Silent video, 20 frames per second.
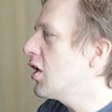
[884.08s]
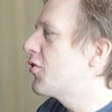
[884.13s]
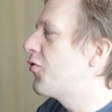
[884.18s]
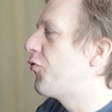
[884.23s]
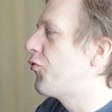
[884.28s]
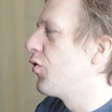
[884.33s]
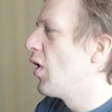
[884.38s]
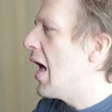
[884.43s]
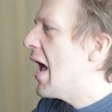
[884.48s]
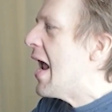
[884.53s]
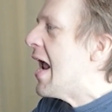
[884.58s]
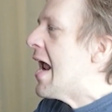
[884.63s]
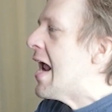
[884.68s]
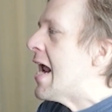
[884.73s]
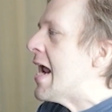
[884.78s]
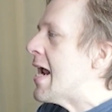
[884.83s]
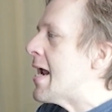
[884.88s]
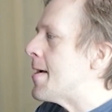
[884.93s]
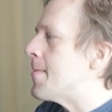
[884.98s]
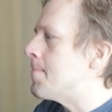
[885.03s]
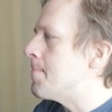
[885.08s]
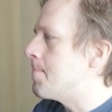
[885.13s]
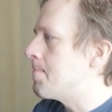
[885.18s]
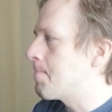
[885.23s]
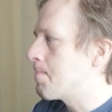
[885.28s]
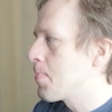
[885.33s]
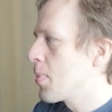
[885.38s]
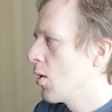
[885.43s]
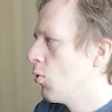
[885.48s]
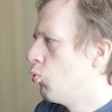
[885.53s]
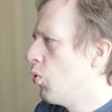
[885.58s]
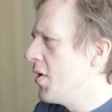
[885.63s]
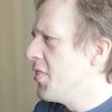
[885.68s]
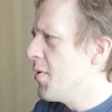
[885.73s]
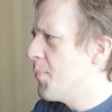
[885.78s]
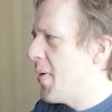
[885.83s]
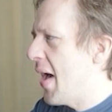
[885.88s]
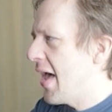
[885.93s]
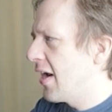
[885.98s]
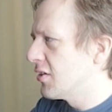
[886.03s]
Flame. When the
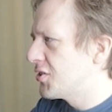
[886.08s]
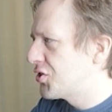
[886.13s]
battle